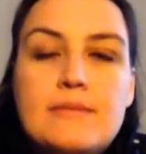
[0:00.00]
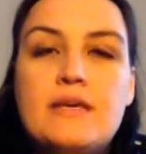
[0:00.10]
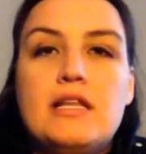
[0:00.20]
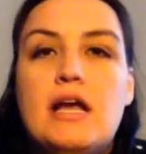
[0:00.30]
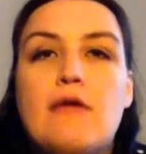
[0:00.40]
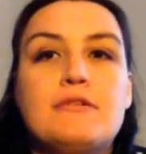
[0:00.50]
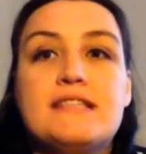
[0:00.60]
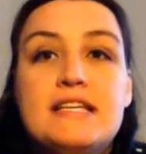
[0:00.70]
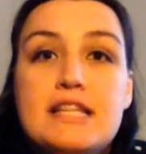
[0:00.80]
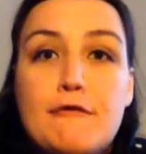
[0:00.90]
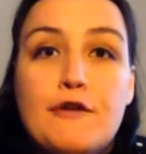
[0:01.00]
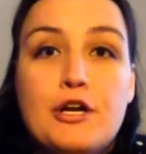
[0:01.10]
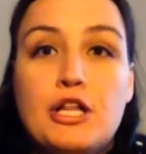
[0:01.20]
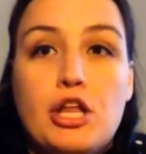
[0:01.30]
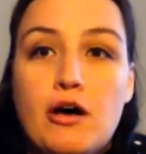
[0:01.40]
I mean, I wasn't in there
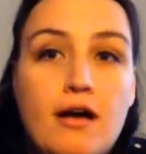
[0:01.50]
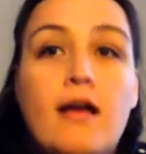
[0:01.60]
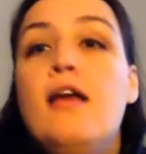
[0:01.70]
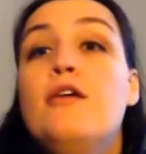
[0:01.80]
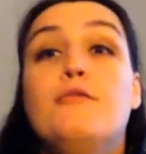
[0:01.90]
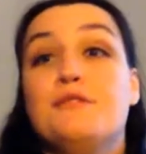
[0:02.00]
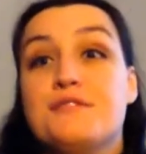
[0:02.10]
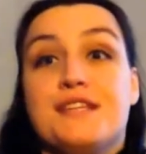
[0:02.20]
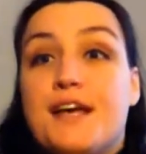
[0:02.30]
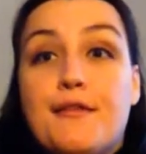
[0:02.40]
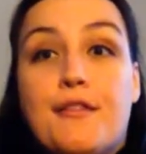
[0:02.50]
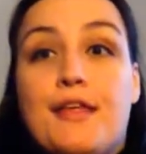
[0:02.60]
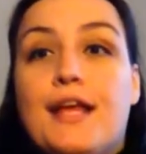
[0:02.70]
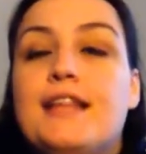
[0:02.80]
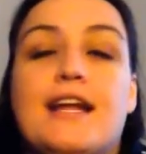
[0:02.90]
very long, which was another
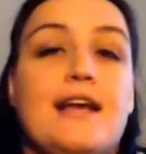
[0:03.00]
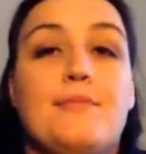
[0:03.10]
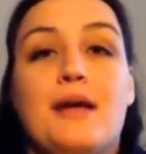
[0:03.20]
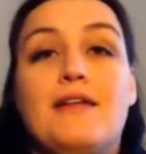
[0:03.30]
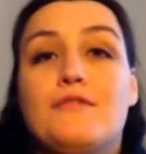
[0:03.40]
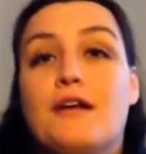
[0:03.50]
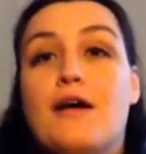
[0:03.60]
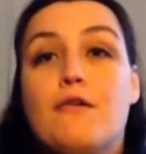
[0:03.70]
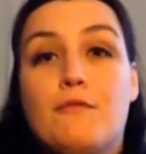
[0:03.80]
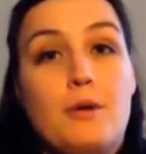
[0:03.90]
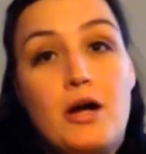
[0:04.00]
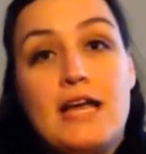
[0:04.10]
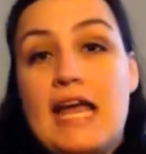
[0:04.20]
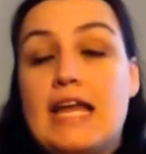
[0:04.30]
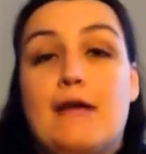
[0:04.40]
thing, that I had paid for an hour of
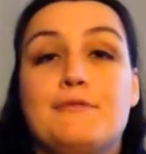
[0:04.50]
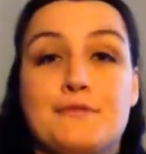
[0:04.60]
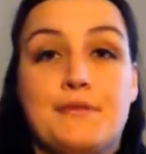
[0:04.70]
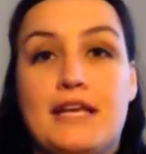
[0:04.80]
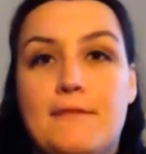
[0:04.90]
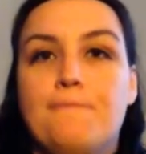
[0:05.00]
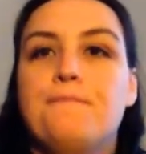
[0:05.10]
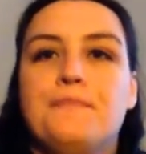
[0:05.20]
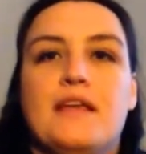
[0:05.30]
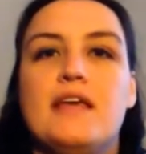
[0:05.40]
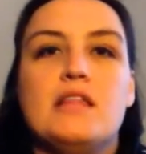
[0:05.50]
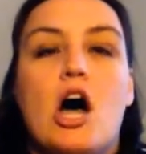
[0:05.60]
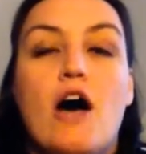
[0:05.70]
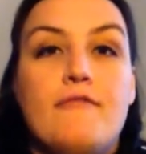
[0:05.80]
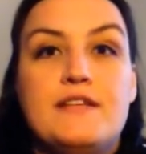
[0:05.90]
parking and I was only in the
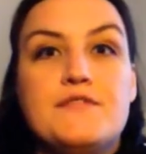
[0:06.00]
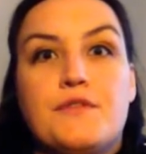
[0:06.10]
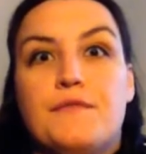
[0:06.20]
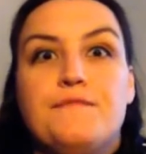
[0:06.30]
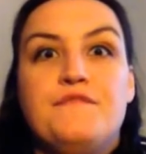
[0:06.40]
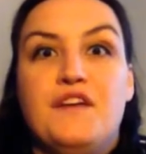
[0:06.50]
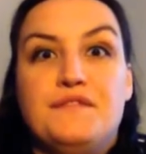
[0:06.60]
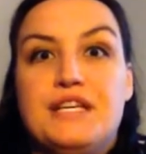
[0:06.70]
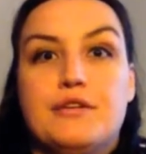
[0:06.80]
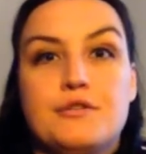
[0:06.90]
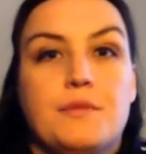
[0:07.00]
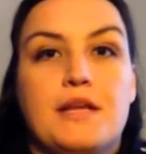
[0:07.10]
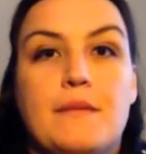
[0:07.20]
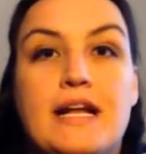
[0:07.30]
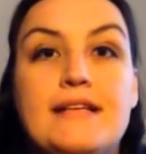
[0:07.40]
office for 15 or
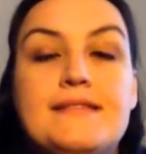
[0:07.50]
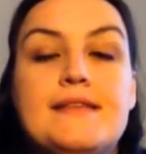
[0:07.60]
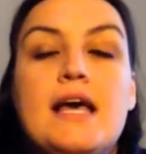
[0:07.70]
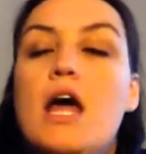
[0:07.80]
20 minutes.